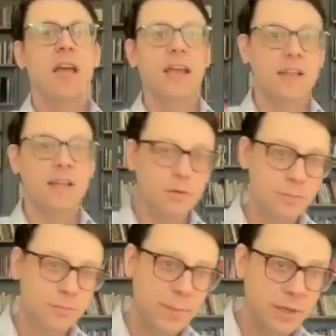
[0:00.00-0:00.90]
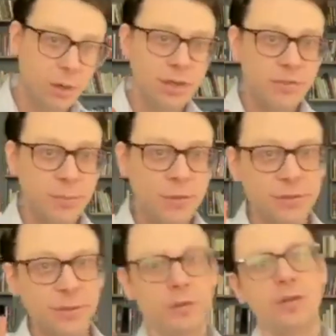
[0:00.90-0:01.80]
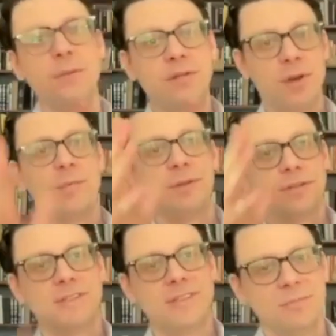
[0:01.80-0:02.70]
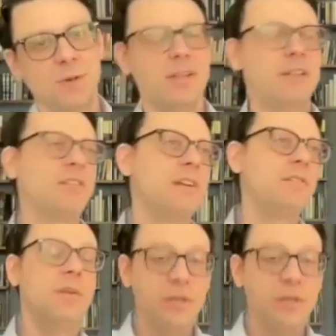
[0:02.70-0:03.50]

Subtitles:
and they don't maybe know enough about the Torah to be troubled morally or scientifically.